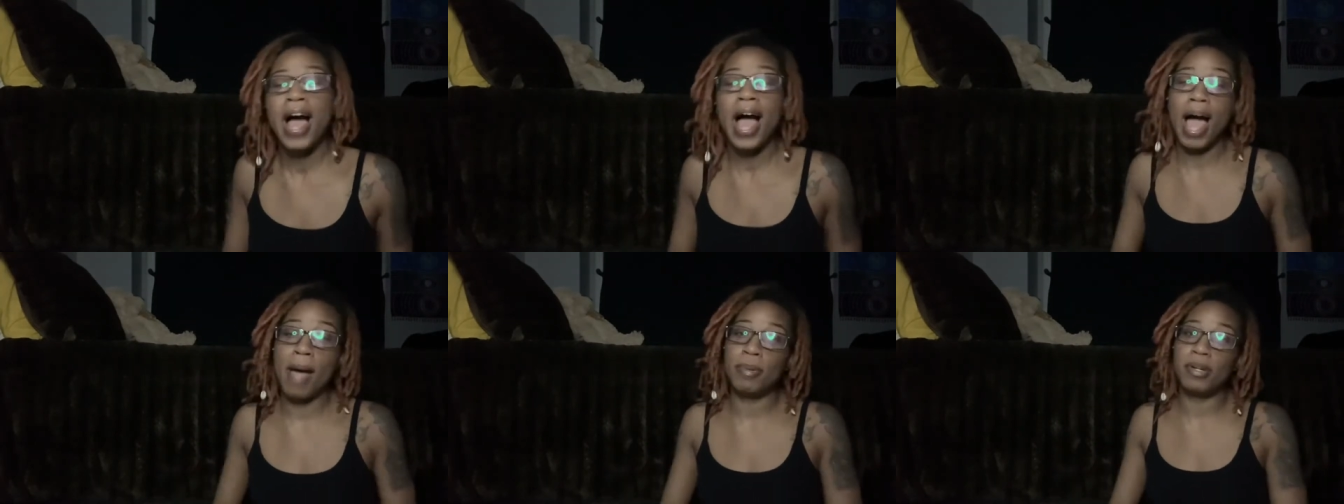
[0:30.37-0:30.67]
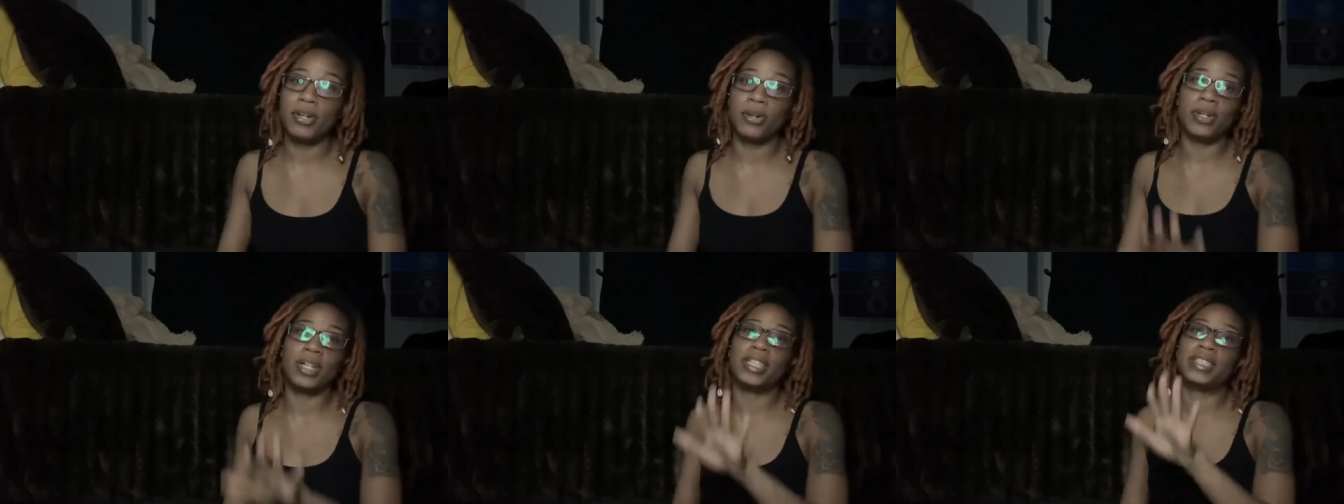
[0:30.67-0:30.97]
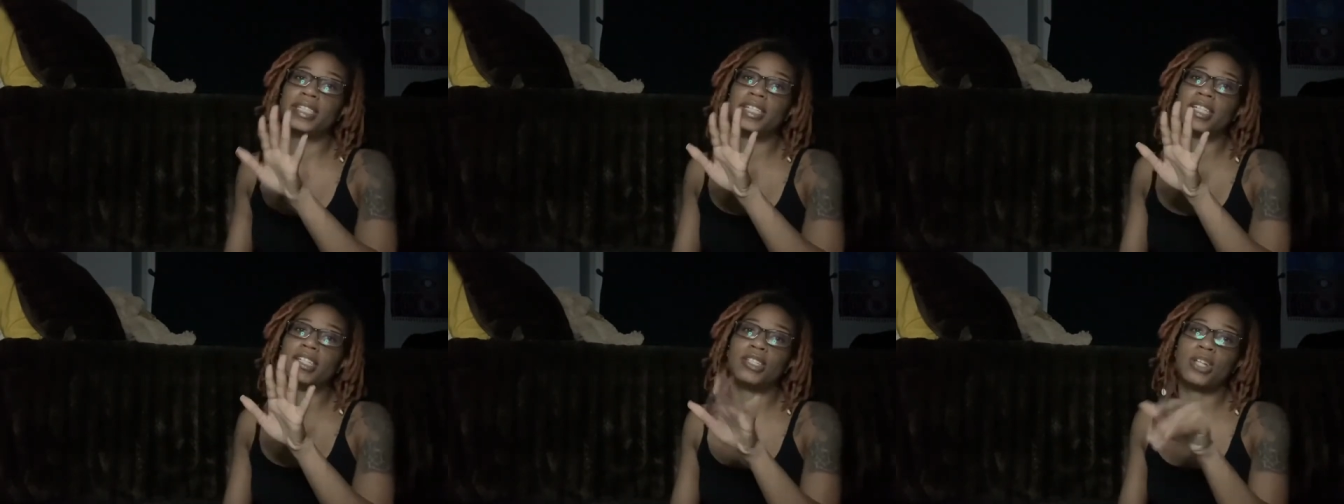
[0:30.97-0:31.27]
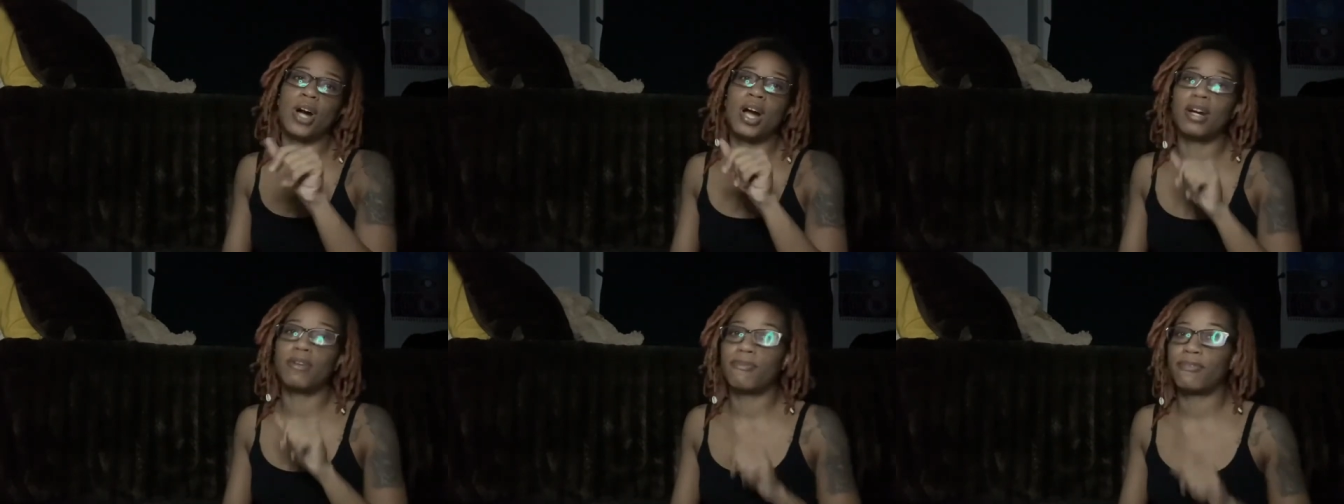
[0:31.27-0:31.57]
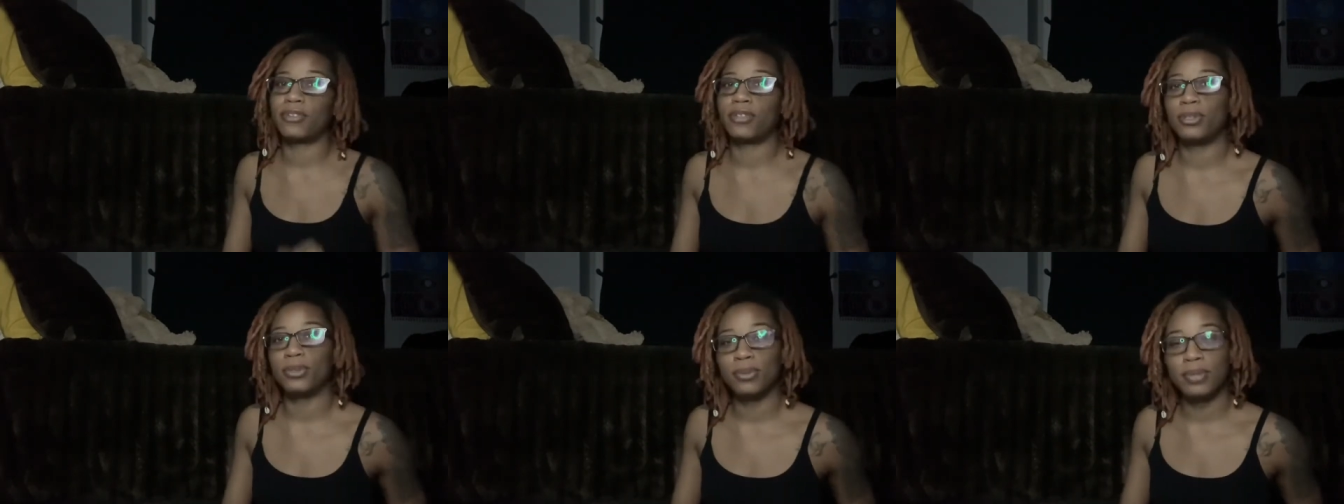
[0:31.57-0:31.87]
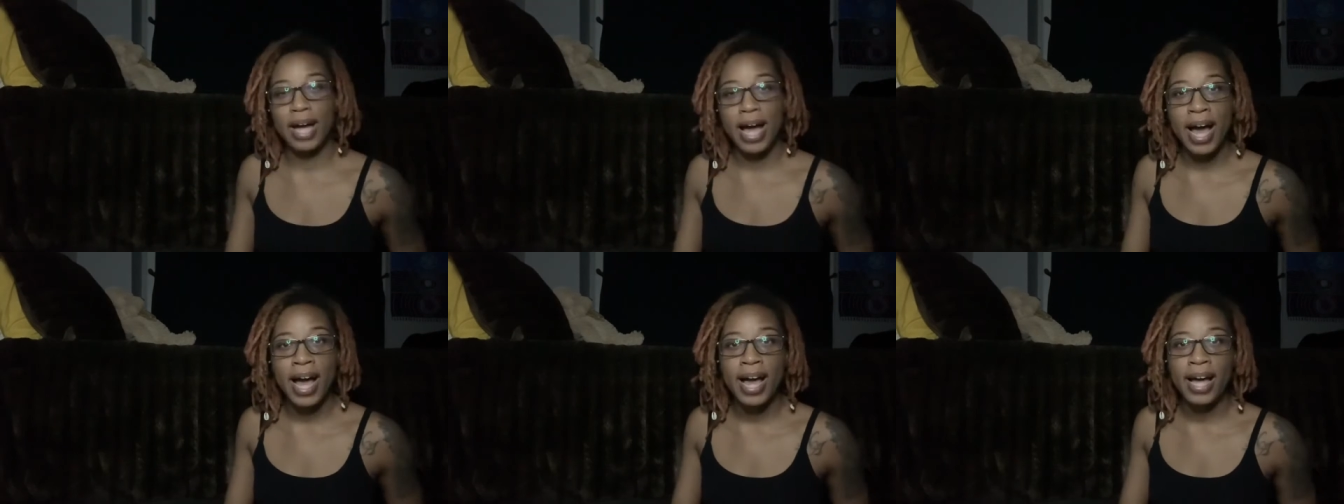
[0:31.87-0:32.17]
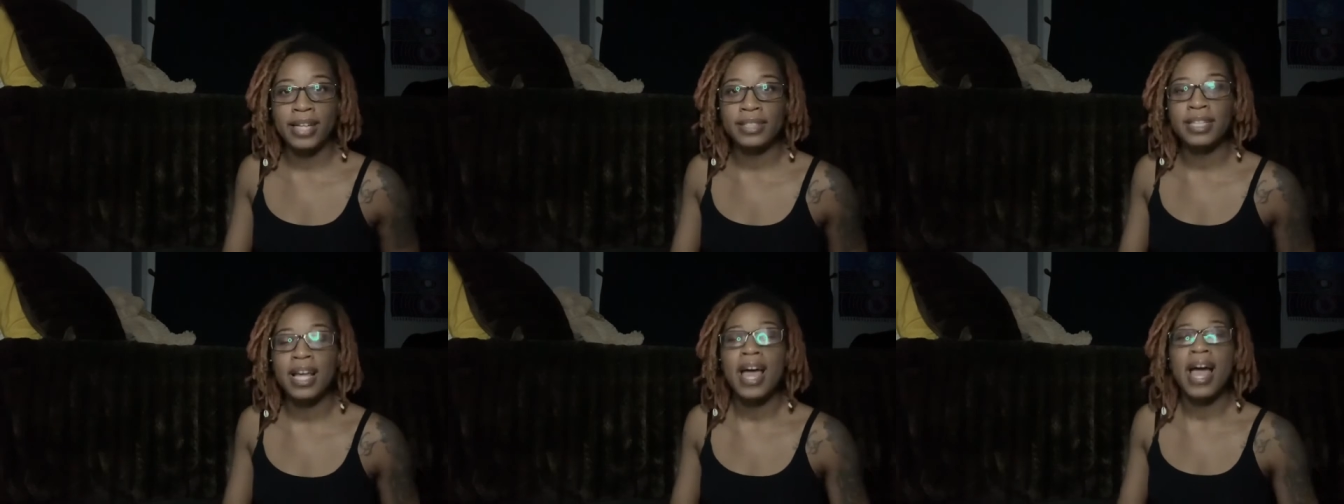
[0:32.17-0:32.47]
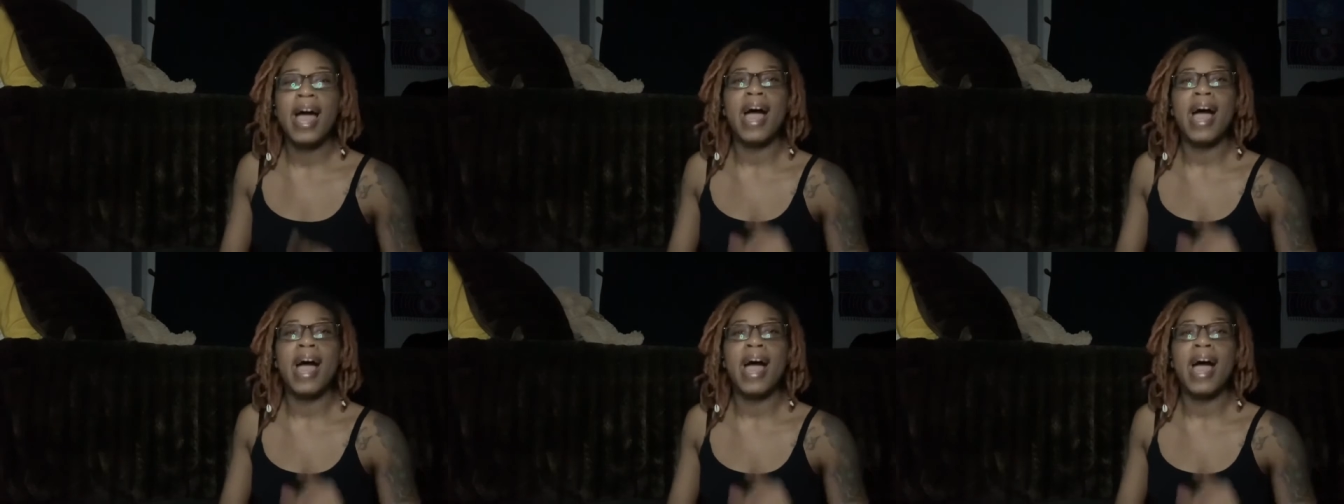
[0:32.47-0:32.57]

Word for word: I've been doing this in the dark for you guys.